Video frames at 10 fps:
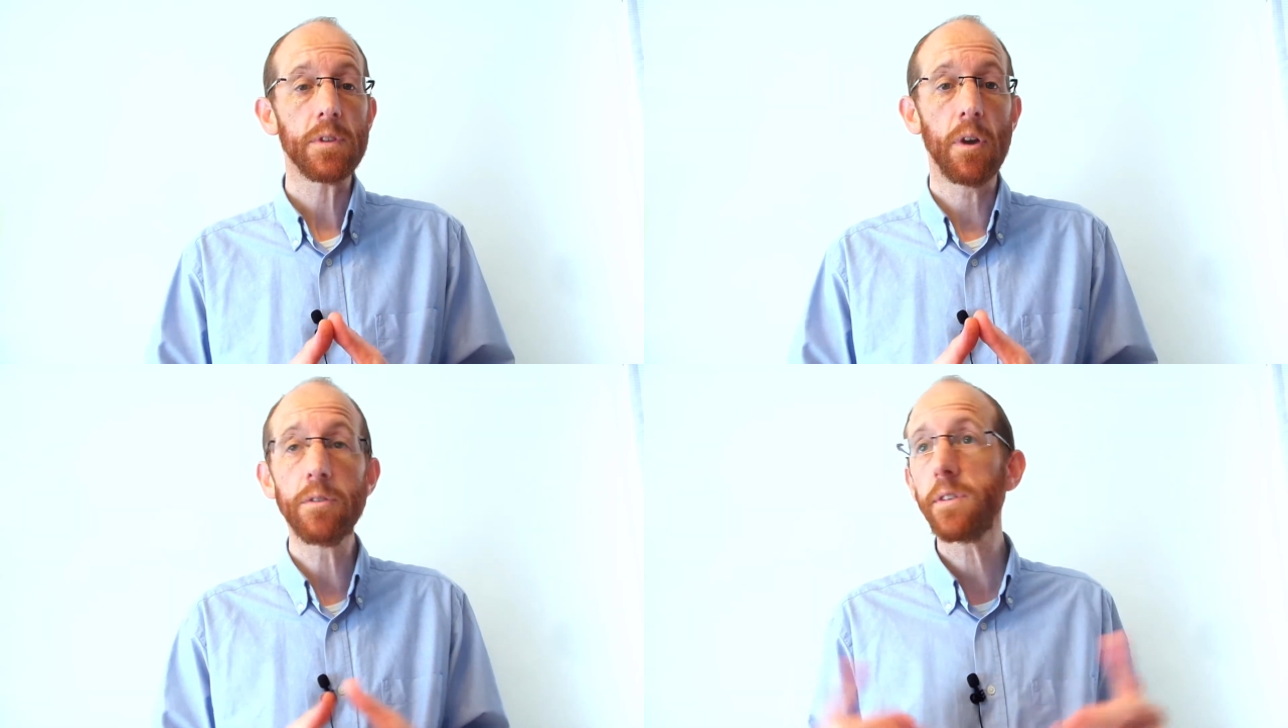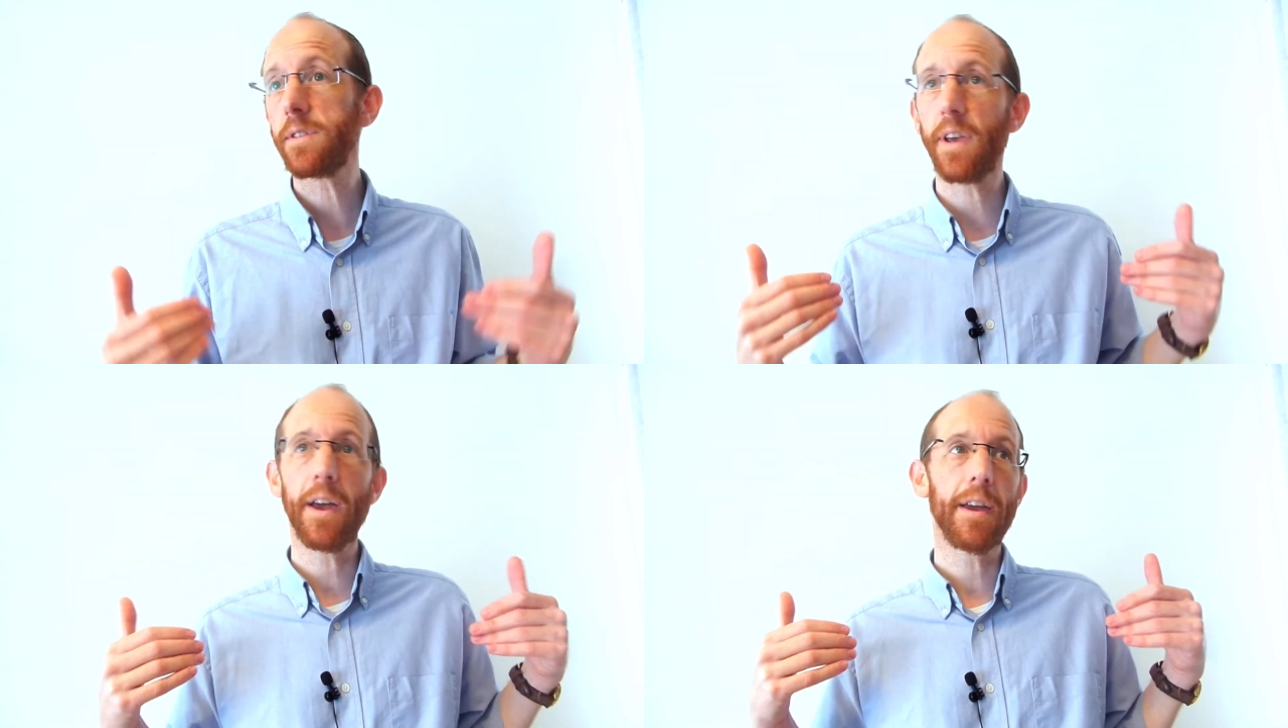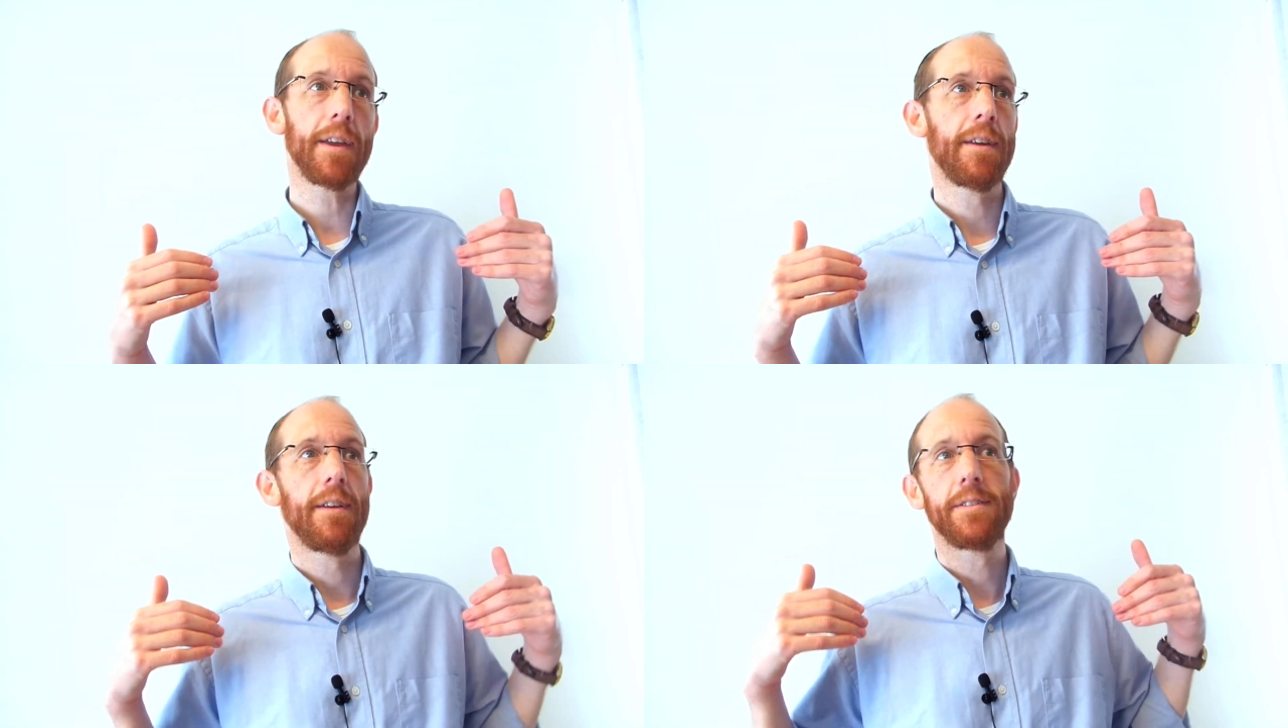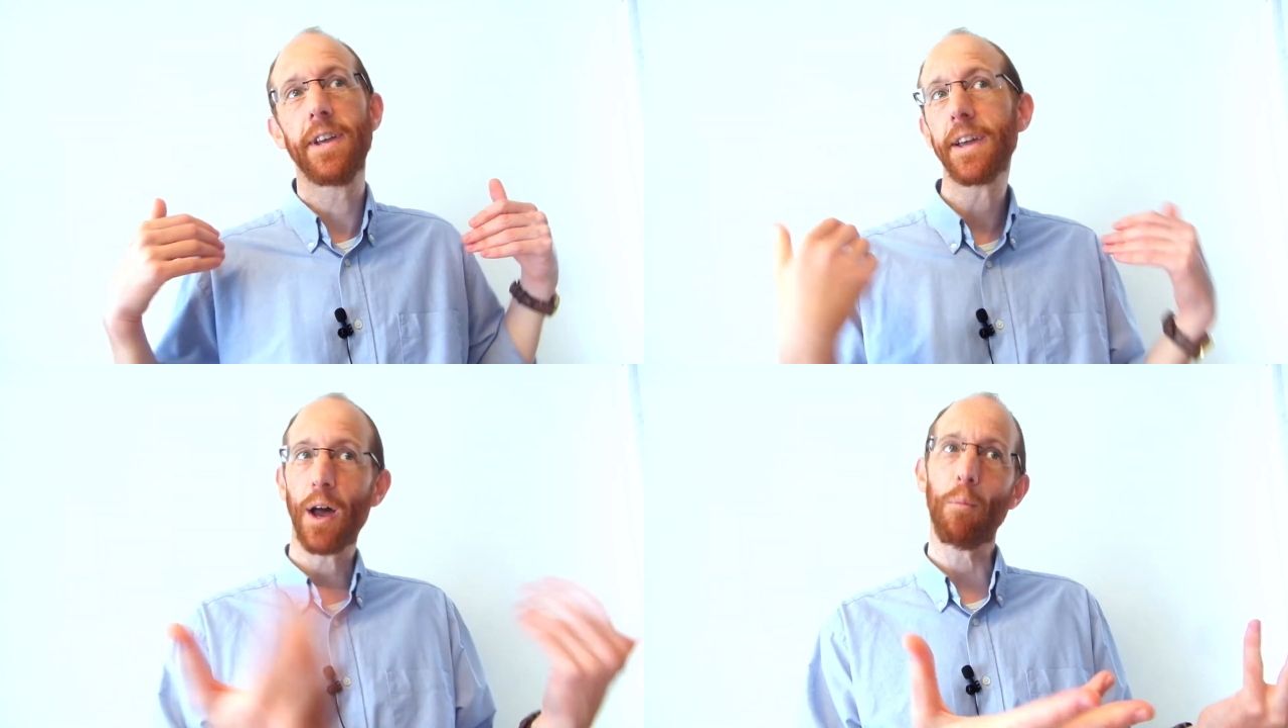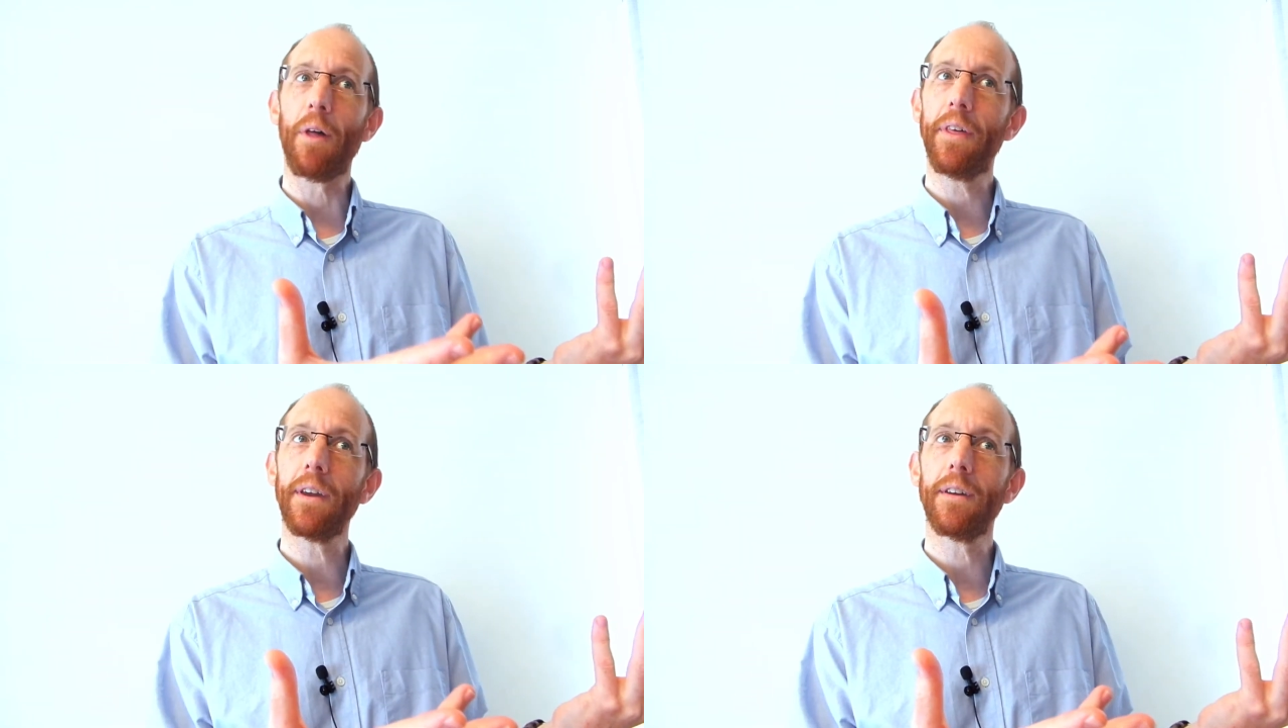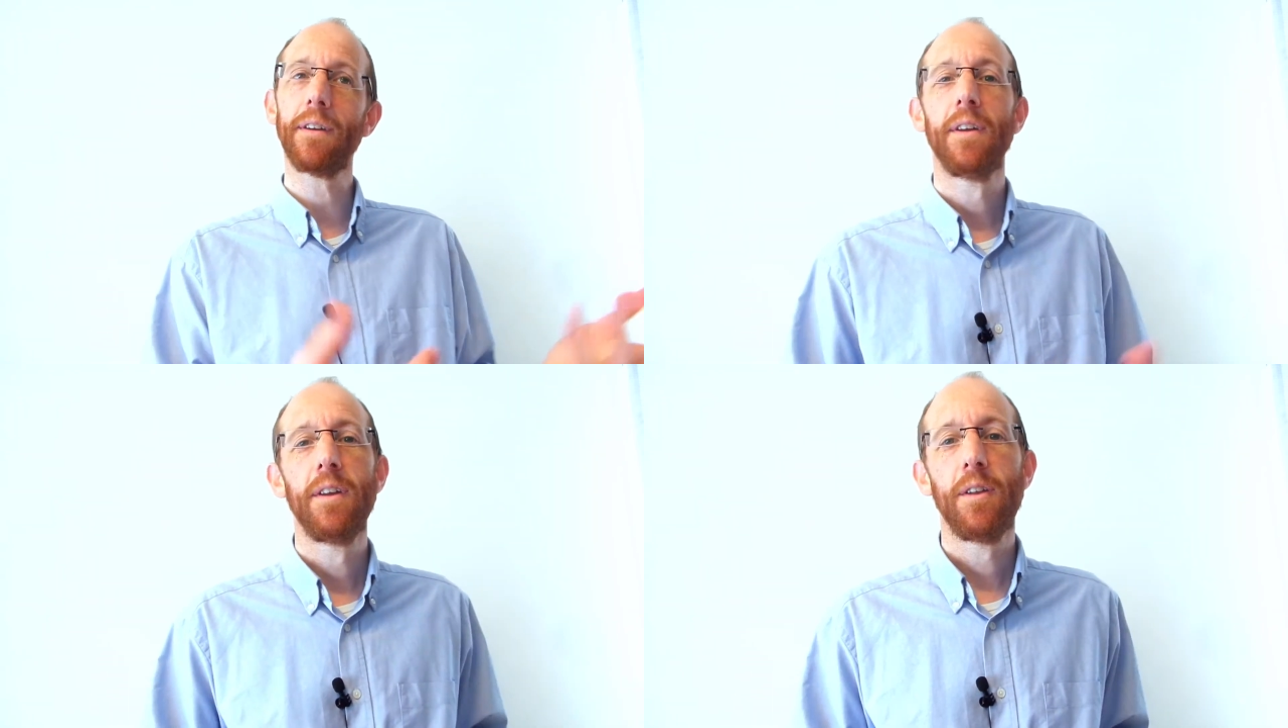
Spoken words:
Don't just say, check out my thing.